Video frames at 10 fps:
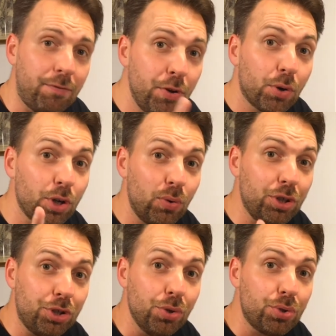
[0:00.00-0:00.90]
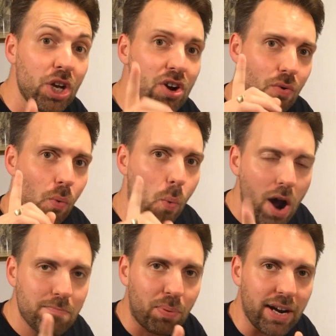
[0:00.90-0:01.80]
if you could only choose
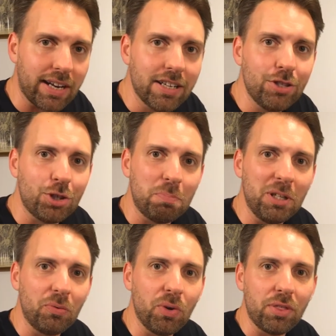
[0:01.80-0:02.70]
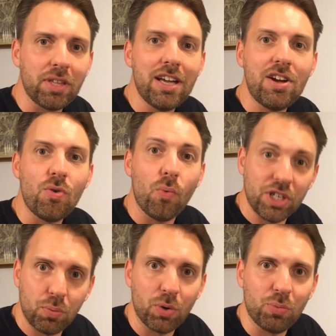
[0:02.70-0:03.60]
one brick to build with,
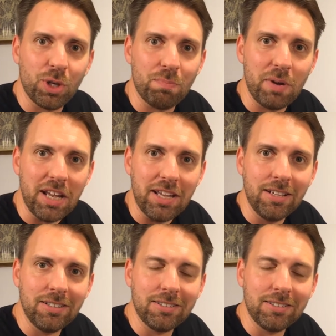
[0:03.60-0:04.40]
which one would it be?